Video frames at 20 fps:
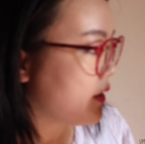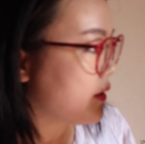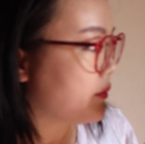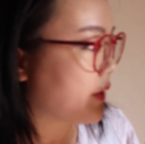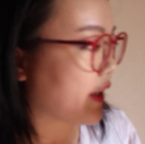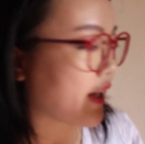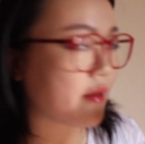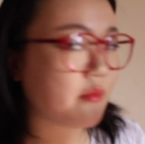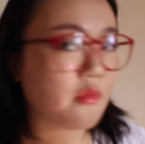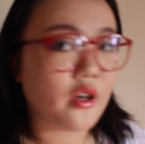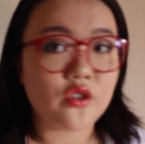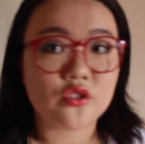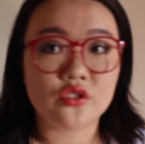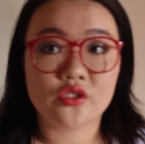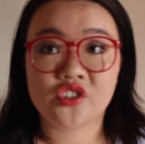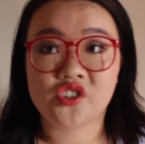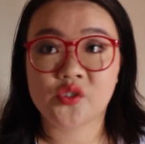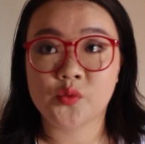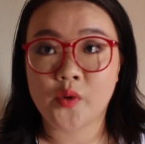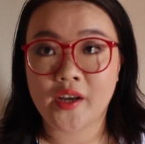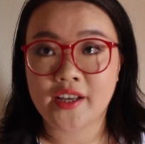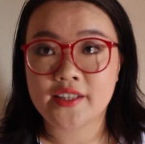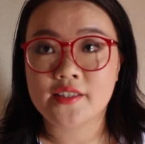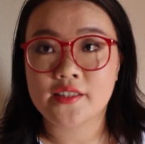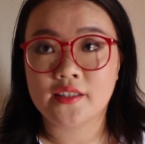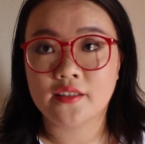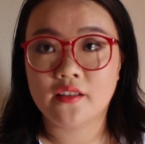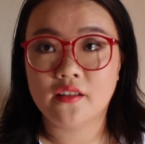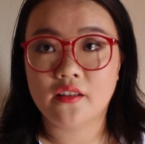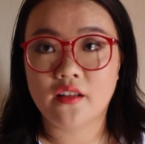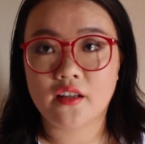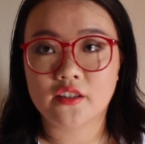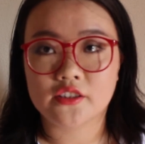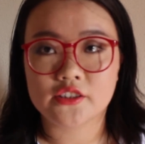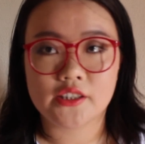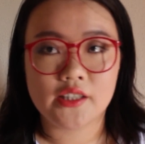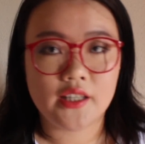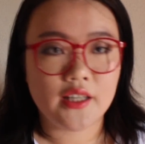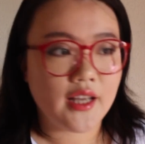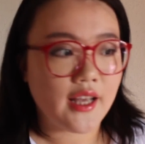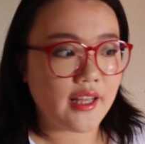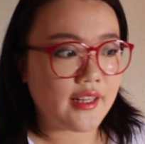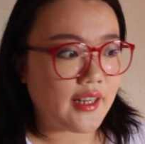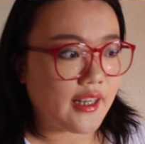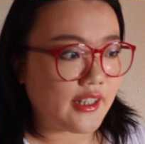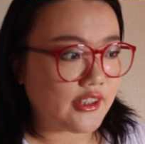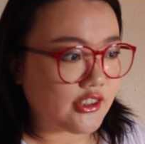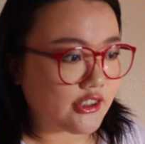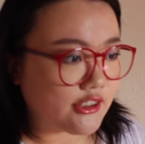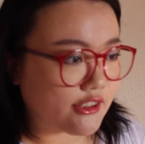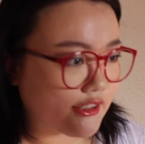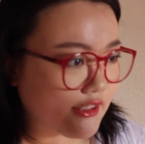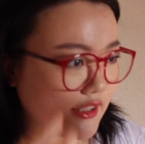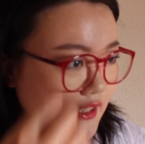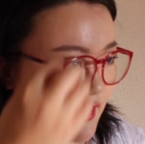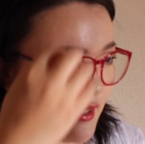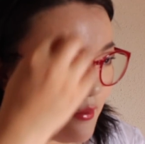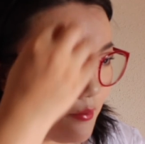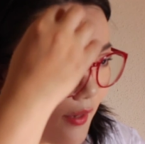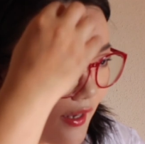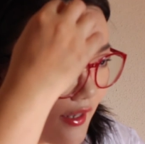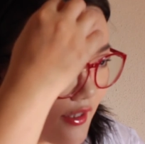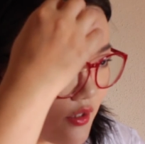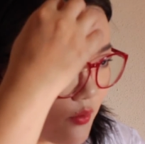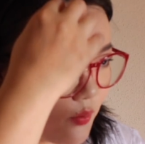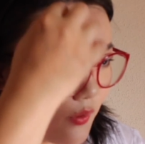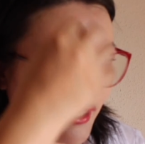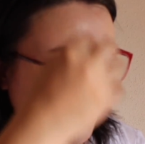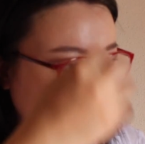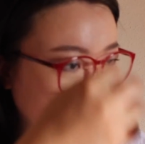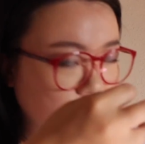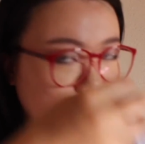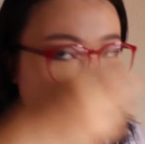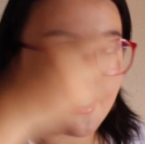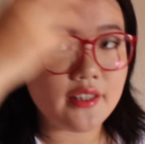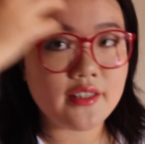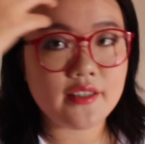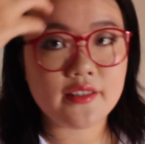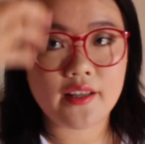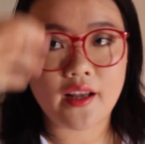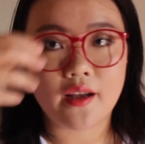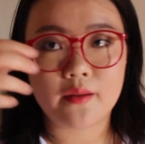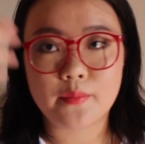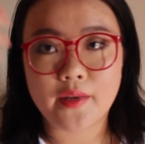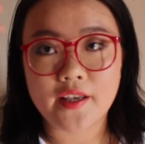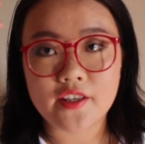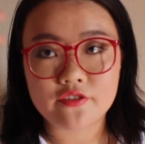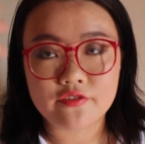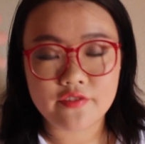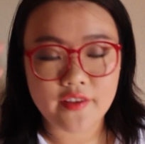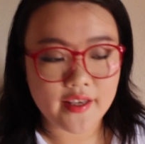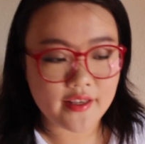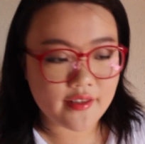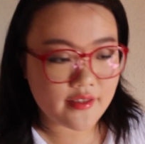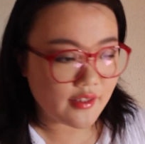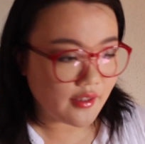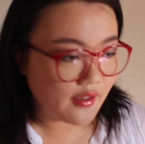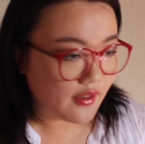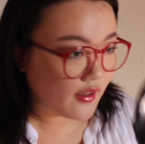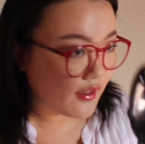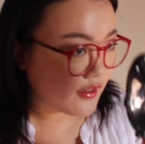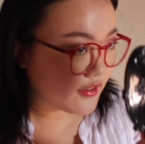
But I'm also sweating a lot and I just see my sweat running down my face.